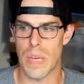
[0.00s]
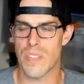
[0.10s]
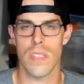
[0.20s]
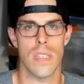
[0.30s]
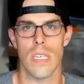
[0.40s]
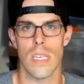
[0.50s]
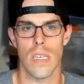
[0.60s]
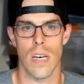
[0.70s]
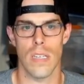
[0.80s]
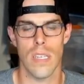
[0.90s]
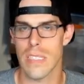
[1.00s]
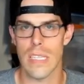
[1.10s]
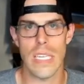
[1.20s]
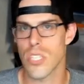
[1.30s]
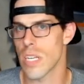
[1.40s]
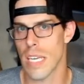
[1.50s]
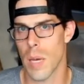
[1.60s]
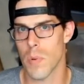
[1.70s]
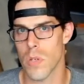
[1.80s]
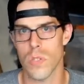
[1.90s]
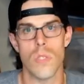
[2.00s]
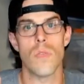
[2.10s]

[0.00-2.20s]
basically doesn't leach any chemicals.